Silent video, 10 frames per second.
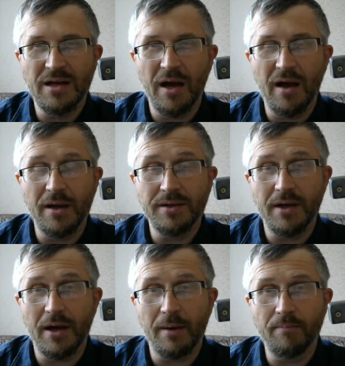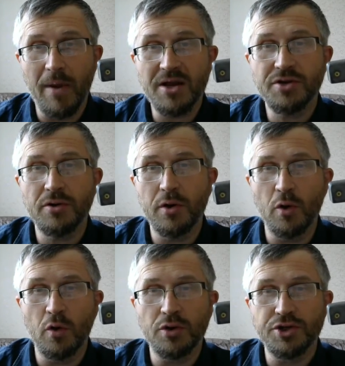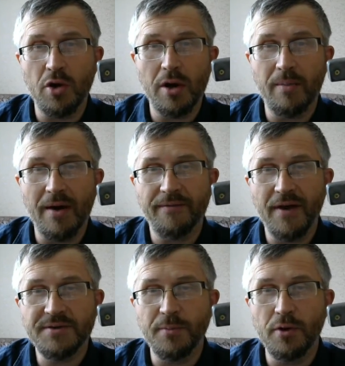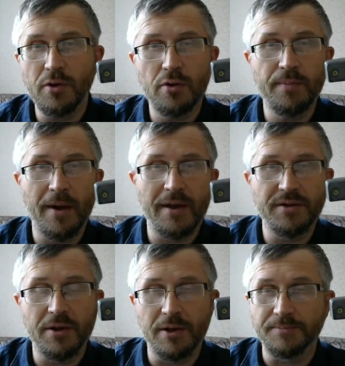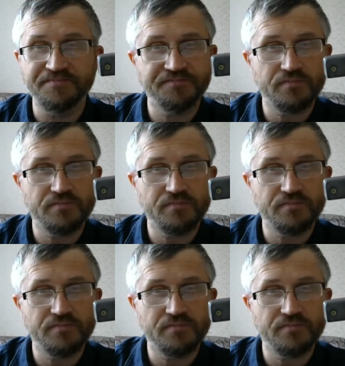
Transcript: And uh, make sure you join my Facebook group and um,